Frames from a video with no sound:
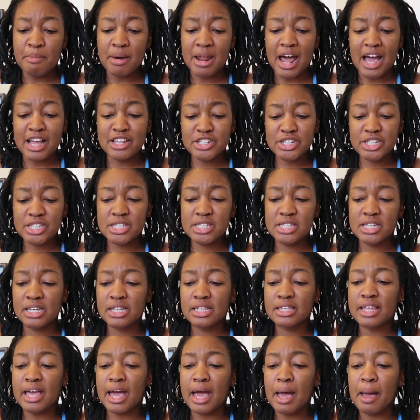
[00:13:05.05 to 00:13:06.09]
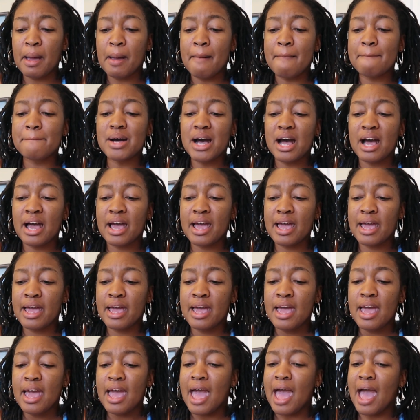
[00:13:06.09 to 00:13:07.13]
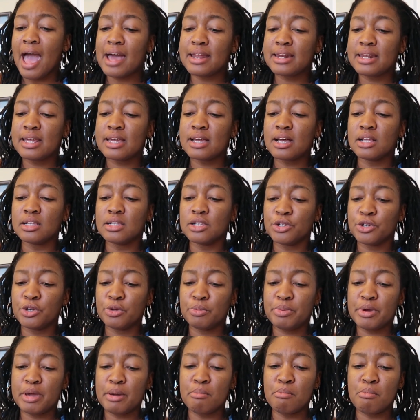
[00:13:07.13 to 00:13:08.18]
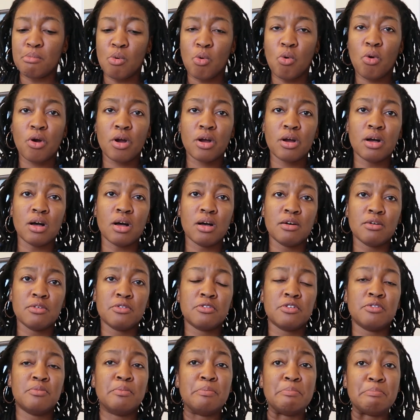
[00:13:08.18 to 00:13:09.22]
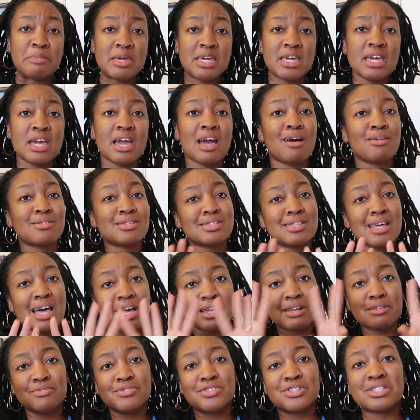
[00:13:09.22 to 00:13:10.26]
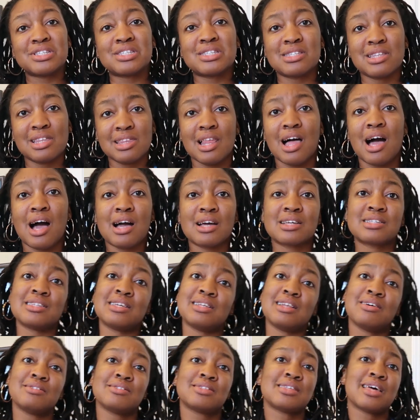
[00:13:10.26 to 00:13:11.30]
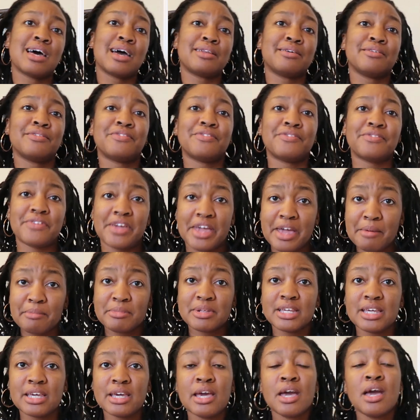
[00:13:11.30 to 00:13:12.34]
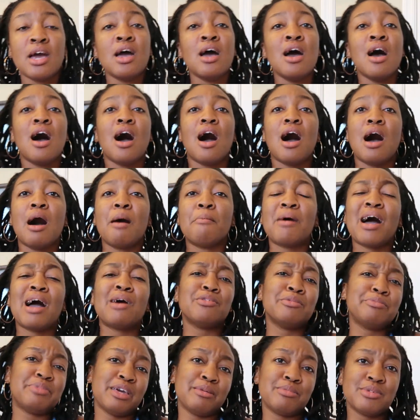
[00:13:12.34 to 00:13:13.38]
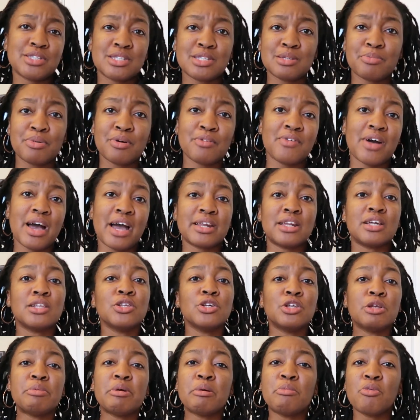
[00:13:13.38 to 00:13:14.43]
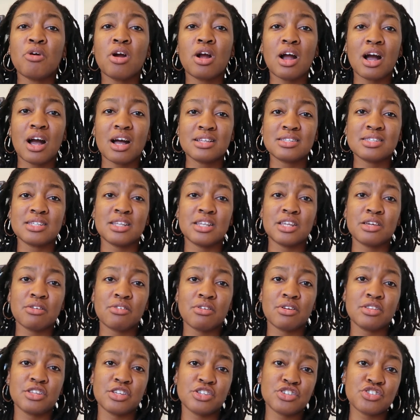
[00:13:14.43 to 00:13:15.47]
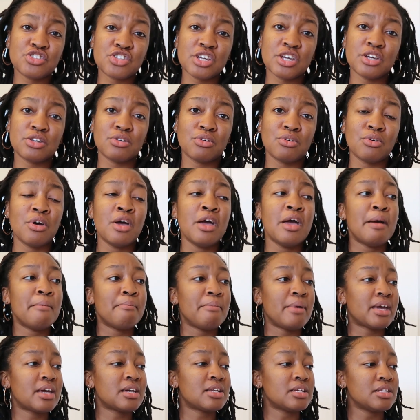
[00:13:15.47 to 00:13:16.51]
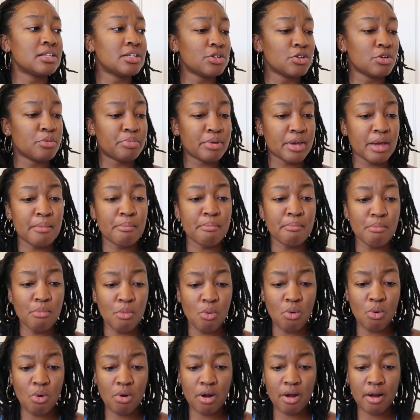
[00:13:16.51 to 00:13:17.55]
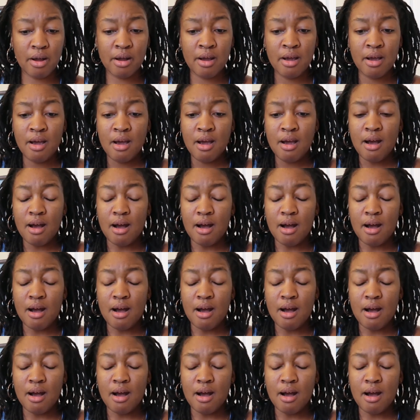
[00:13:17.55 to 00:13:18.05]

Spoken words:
But I just think that by adding a little bit more of me outside of just locks and outside of family, I would be able to provide a little bit more content here on this channel, make it a little bit more,